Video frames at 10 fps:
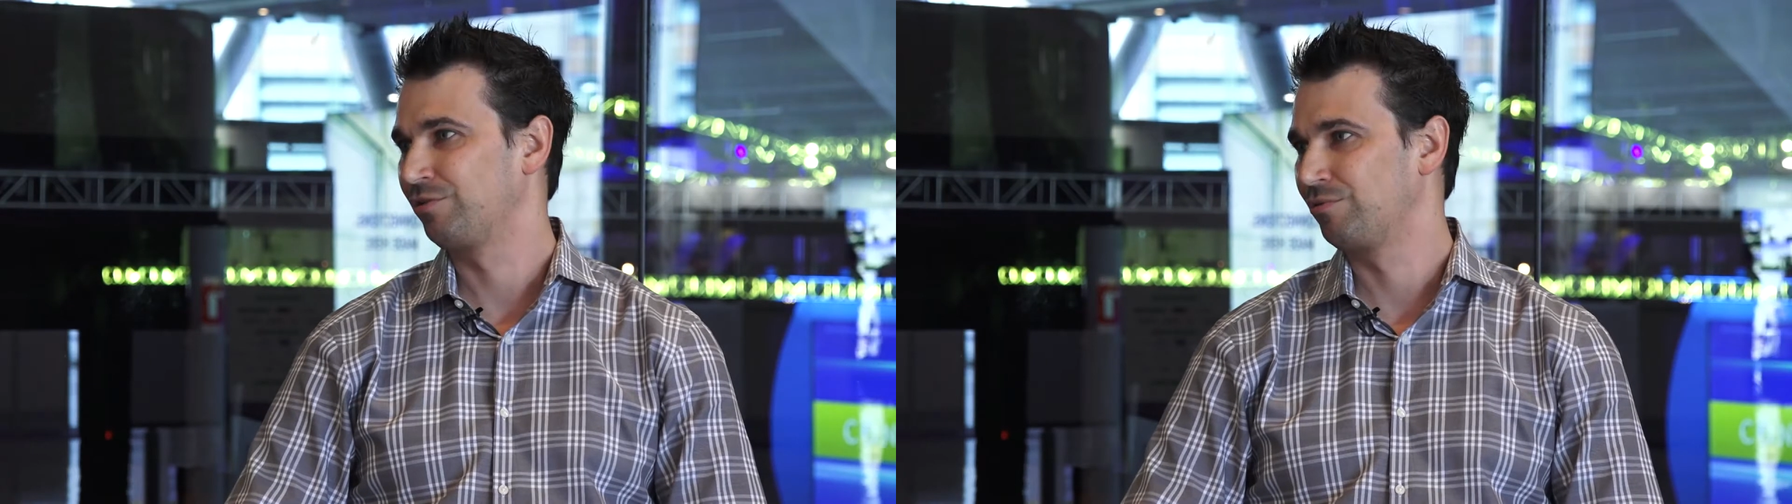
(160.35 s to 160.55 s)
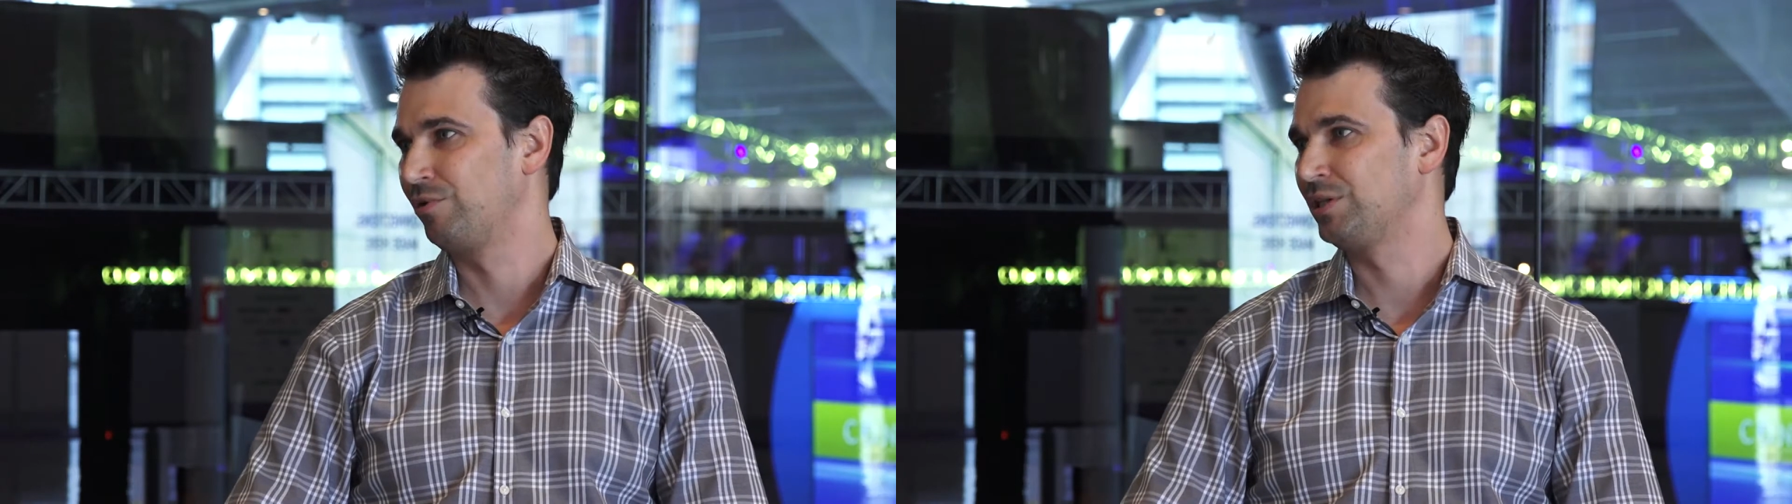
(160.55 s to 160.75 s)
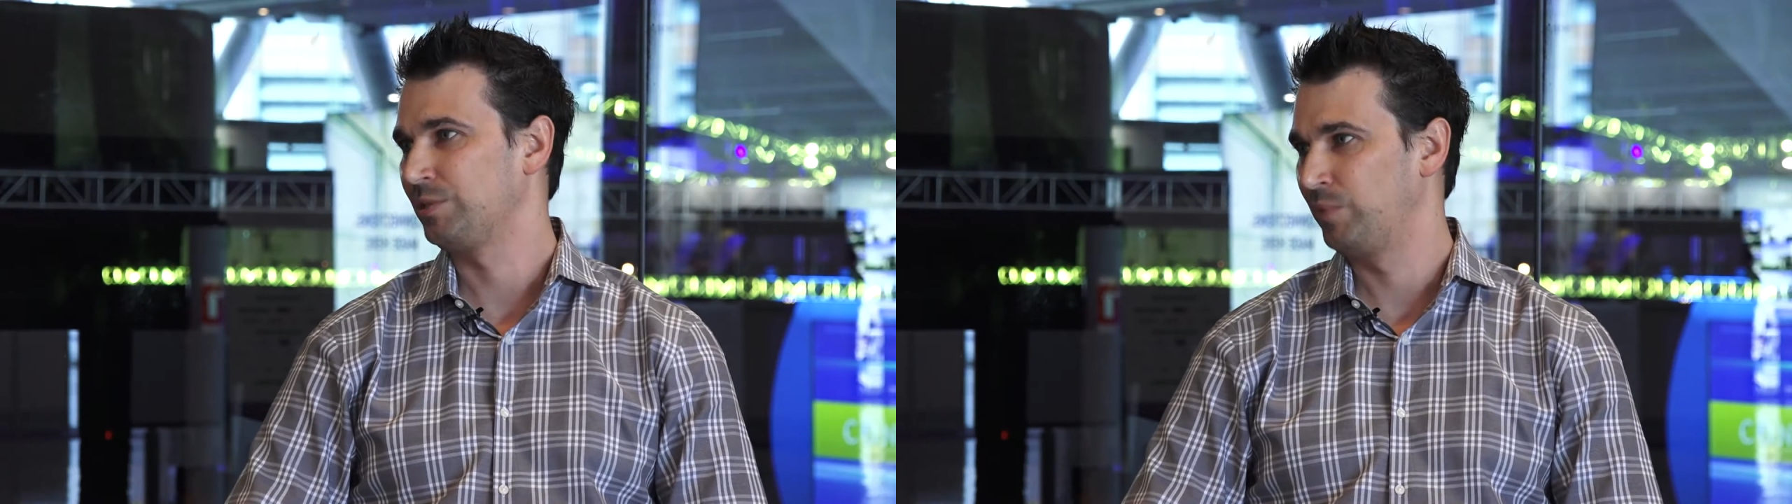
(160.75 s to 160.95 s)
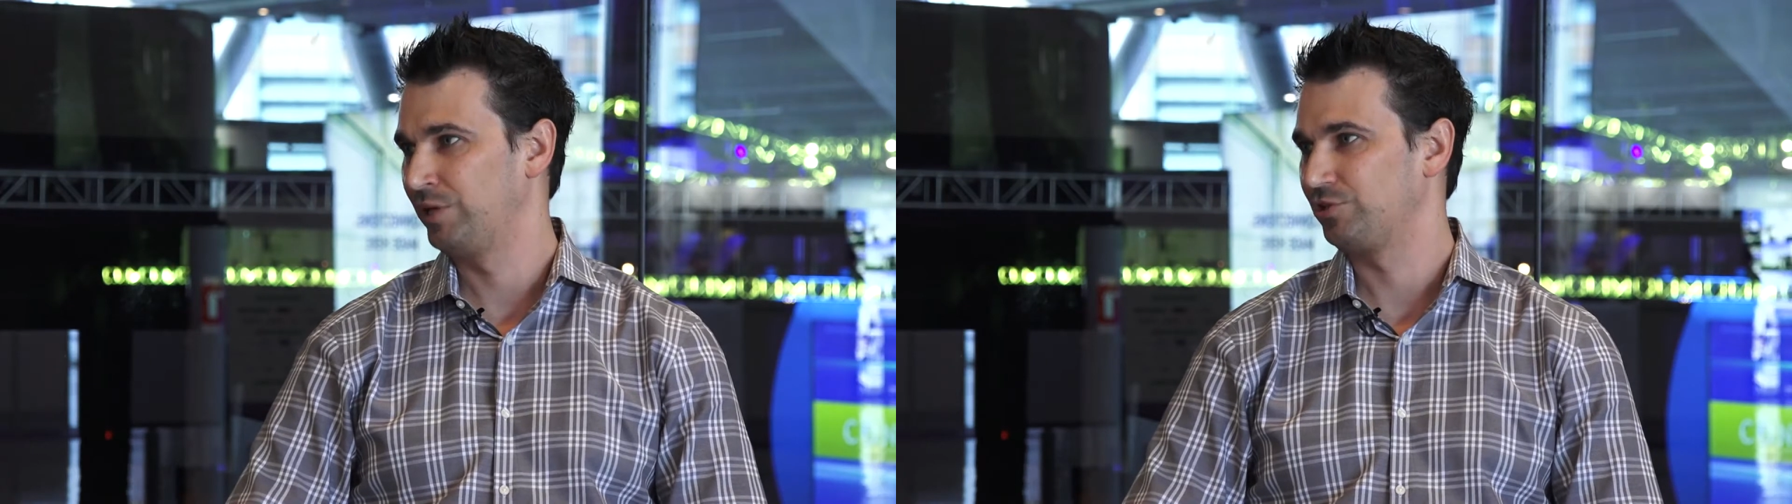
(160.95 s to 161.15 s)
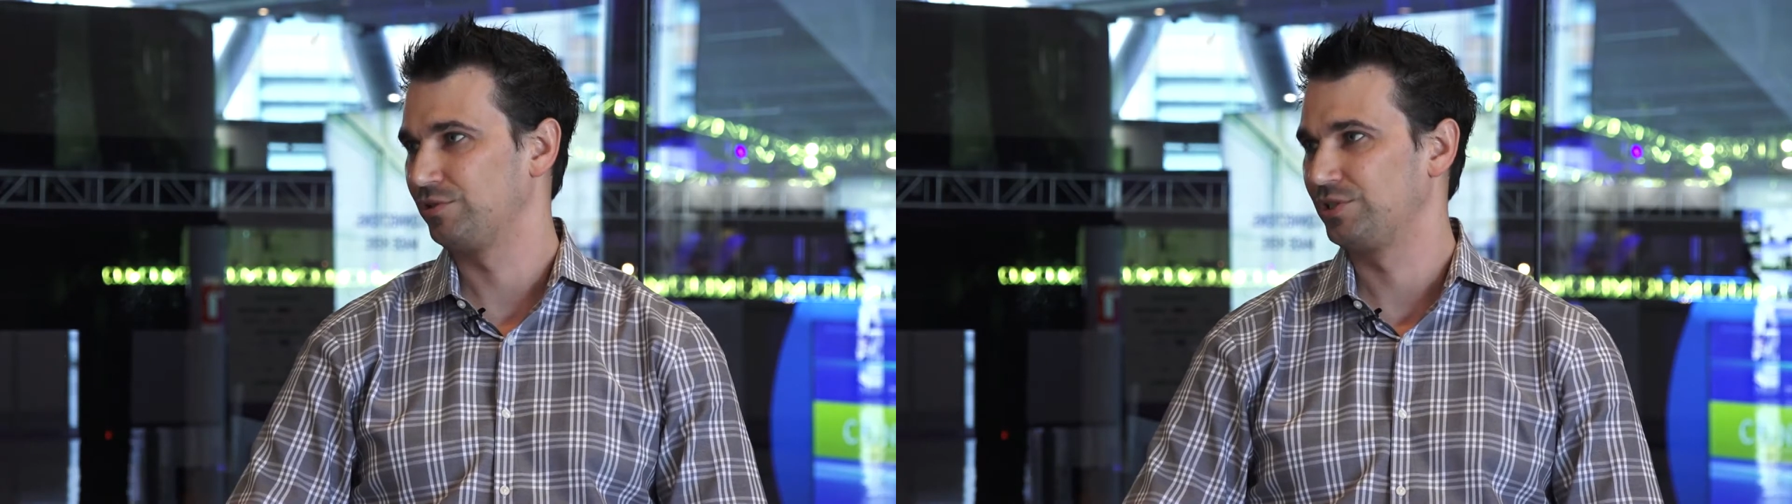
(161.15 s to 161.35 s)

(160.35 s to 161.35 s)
through automation.